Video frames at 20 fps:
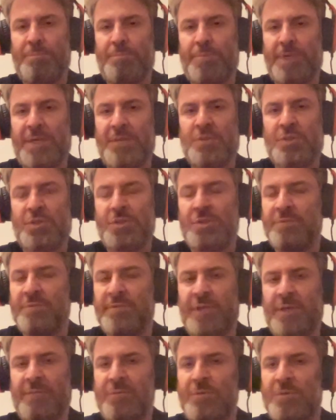bastion
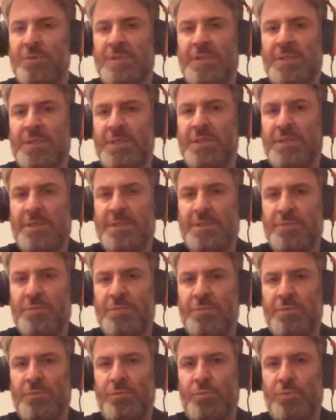of diversity it is and
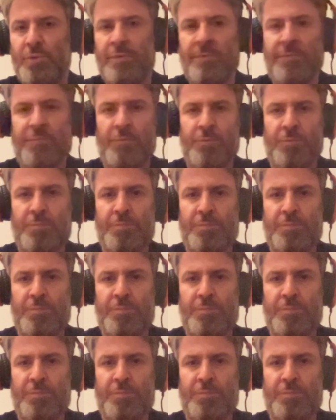what a wonderful